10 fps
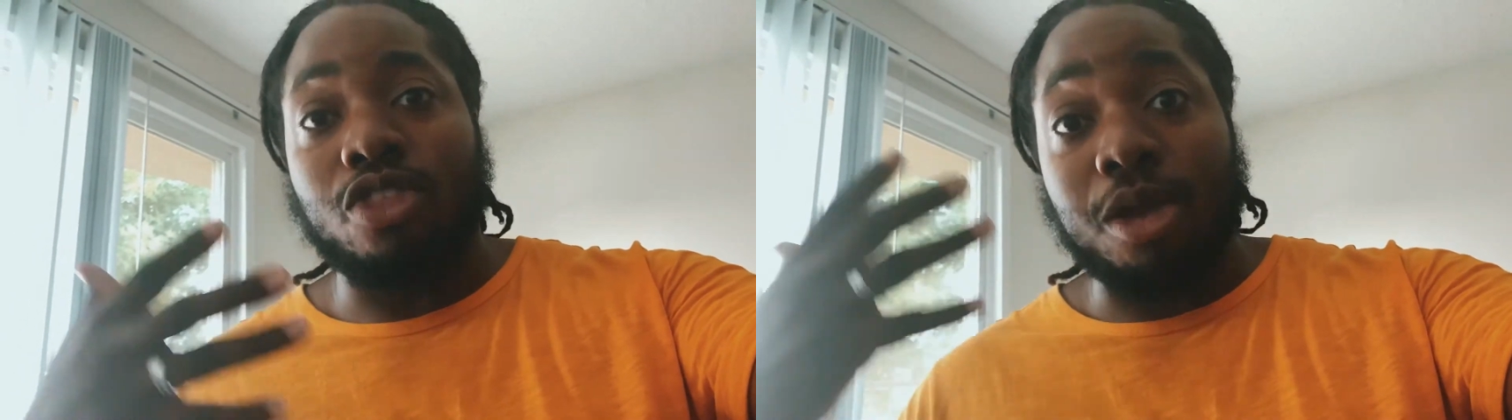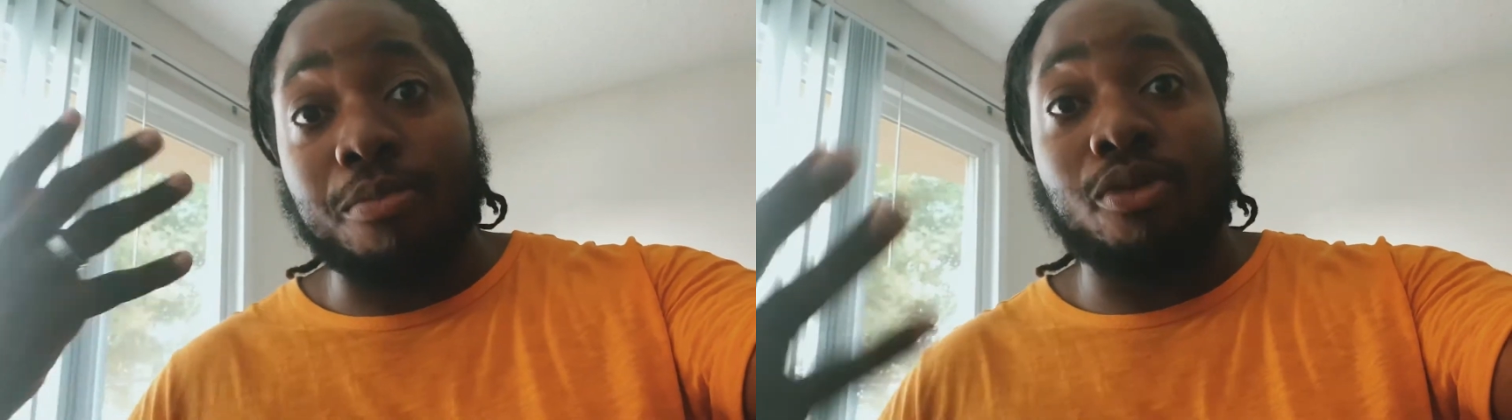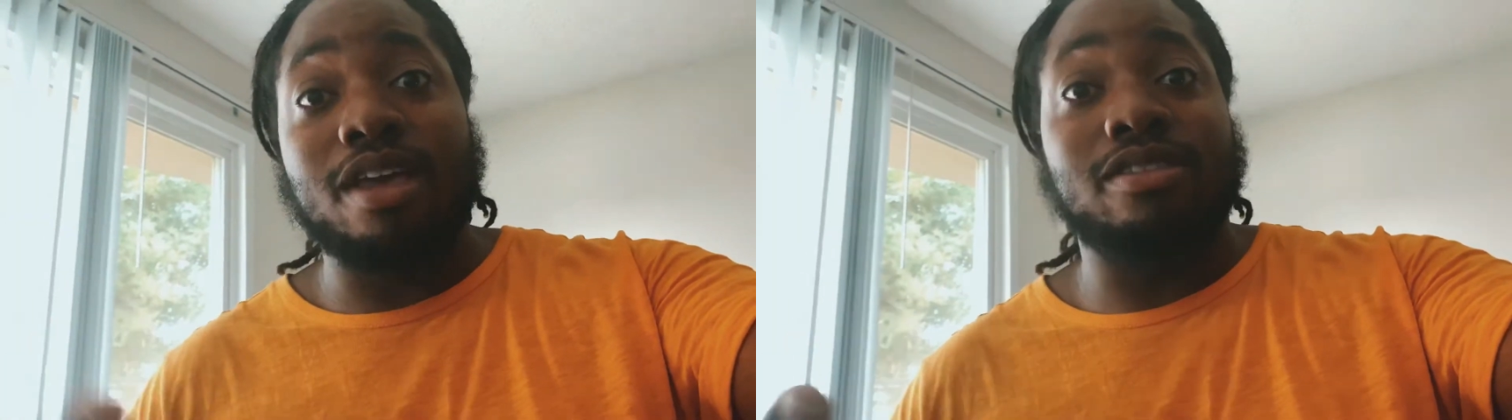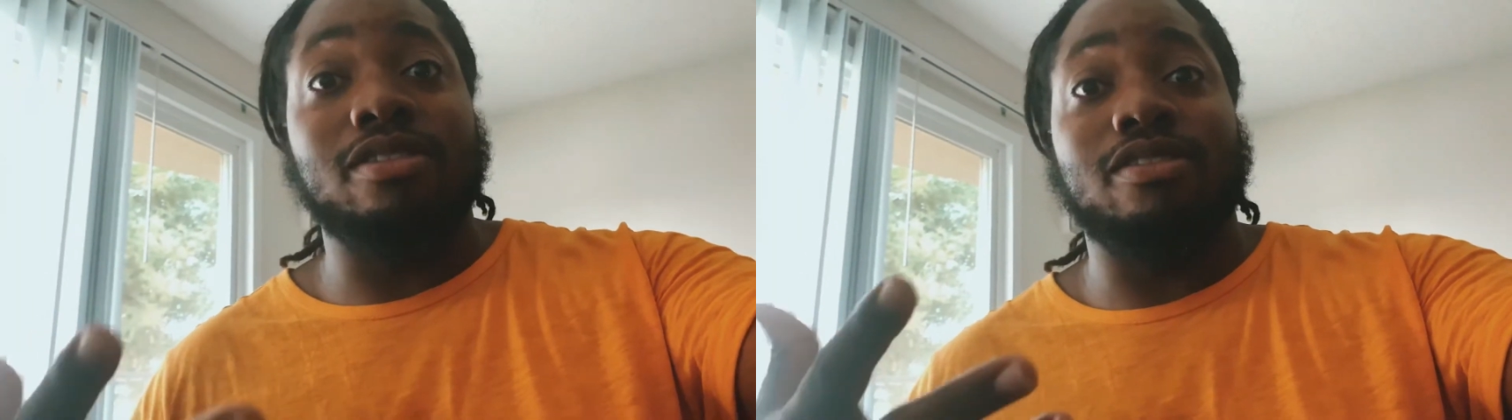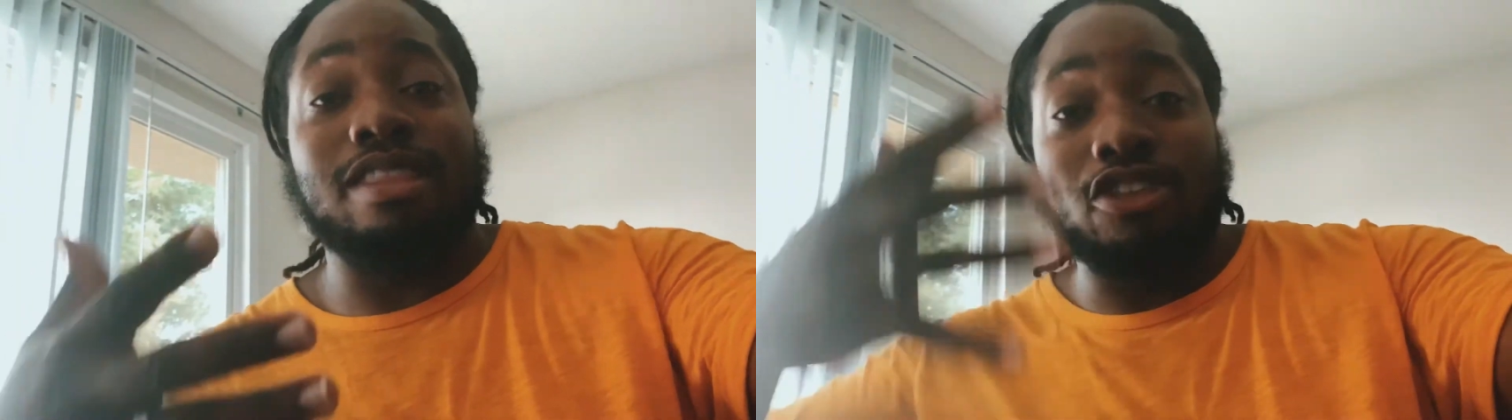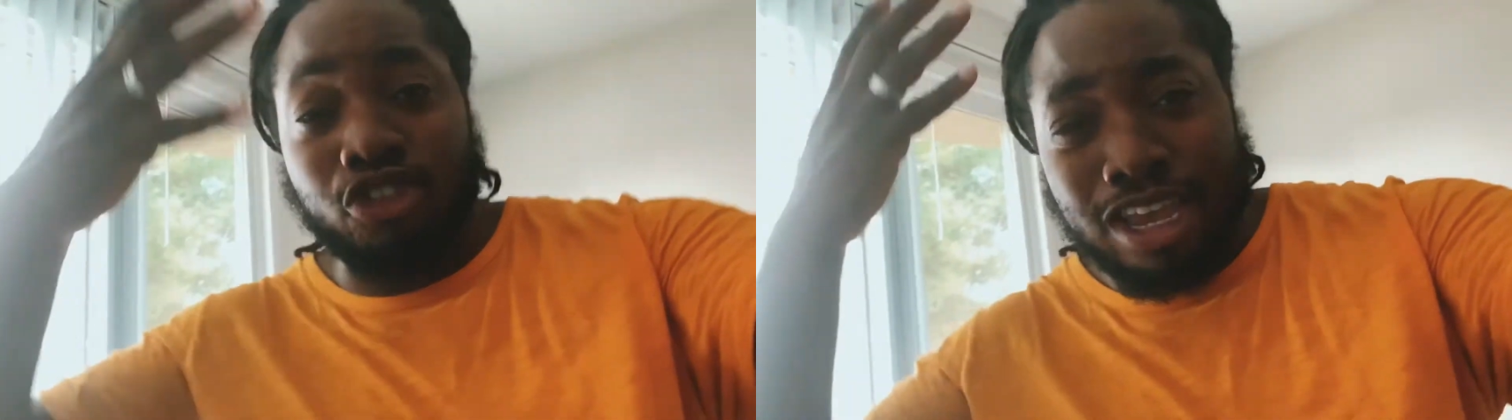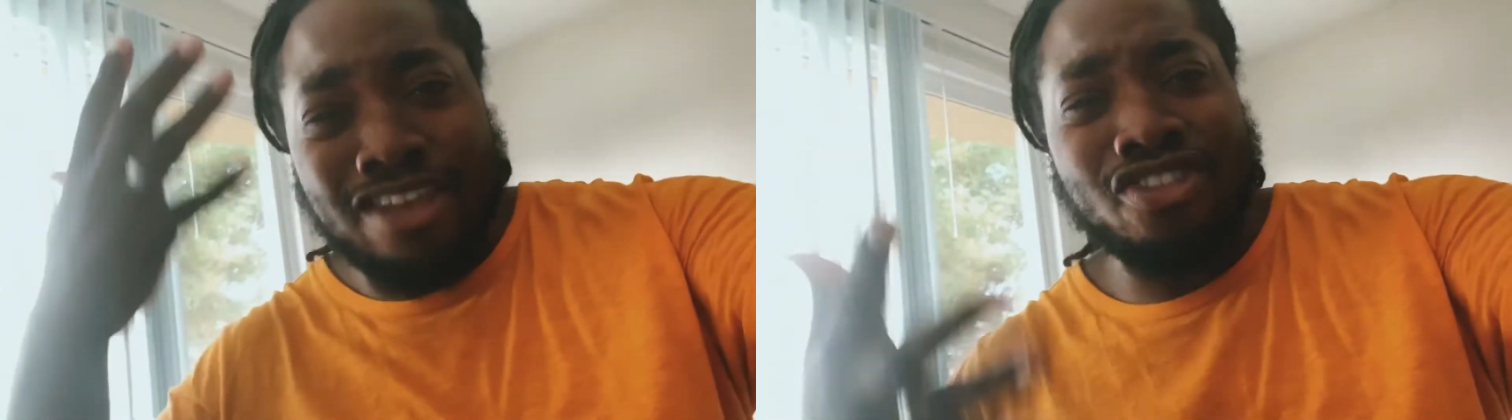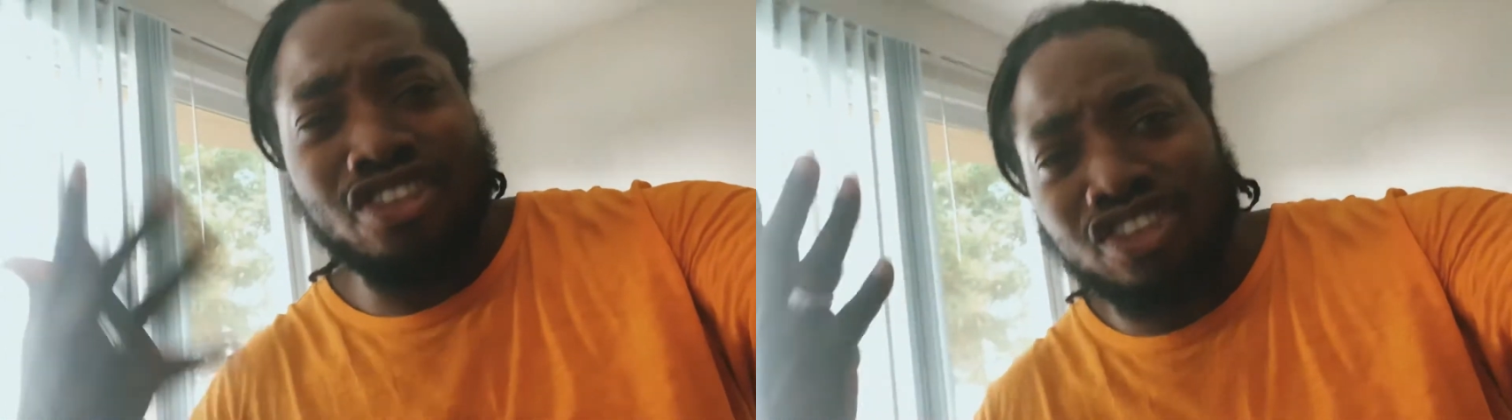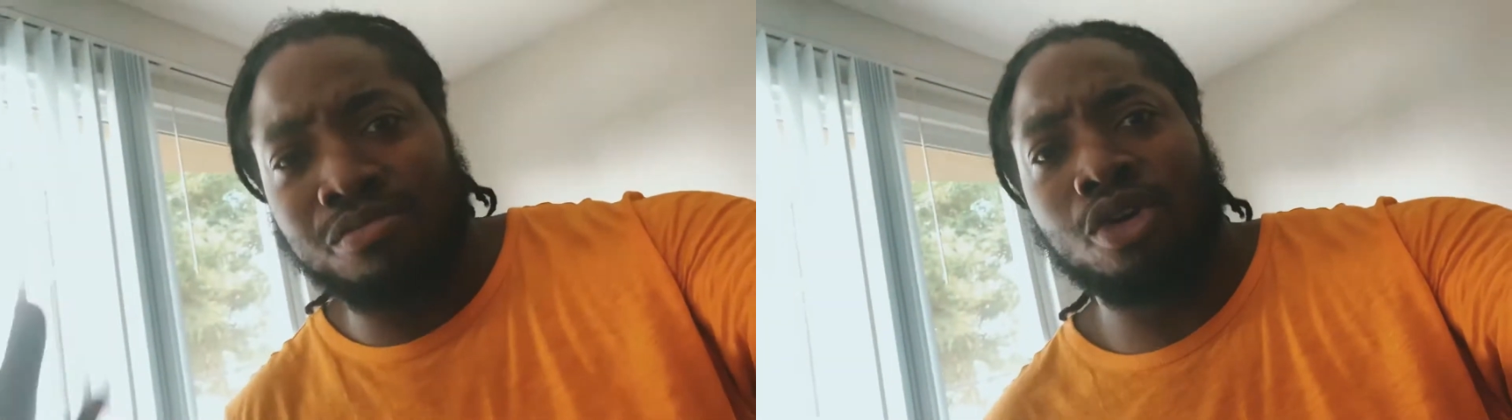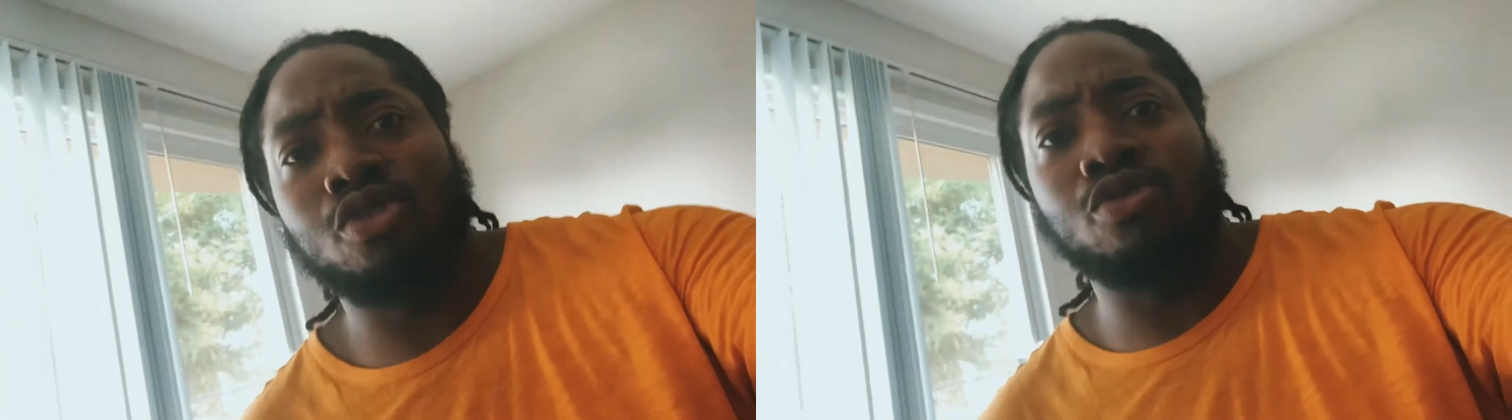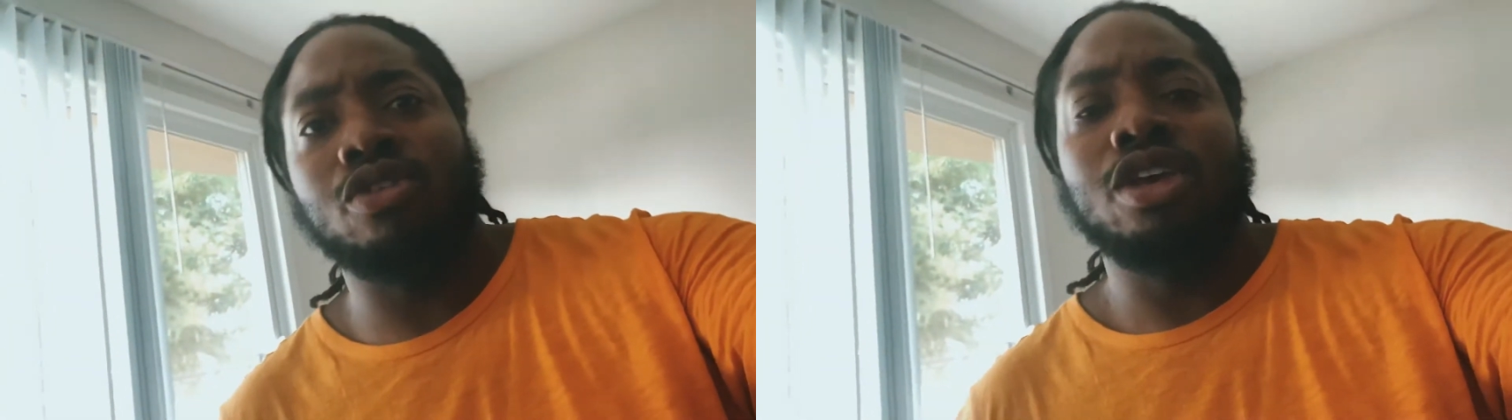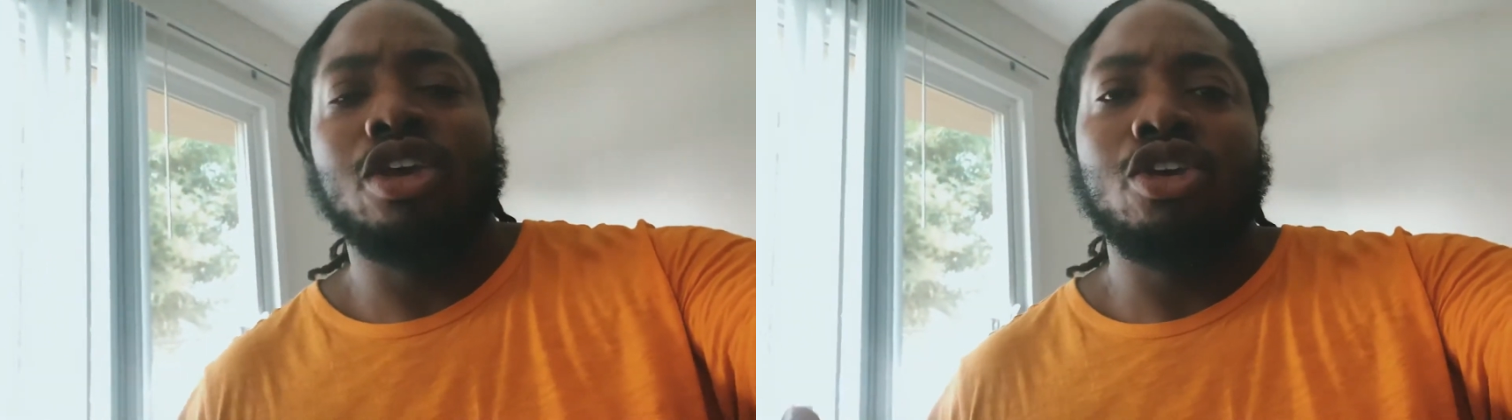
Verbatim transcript: their presence and that you're in this mode,